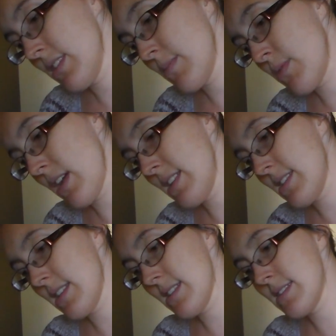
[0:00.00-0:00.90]
see the
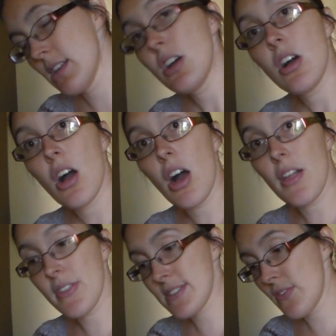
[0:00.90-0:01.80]
prices
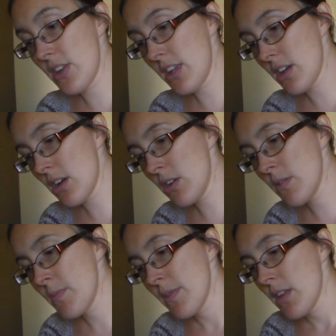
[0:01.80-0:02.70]
on this video,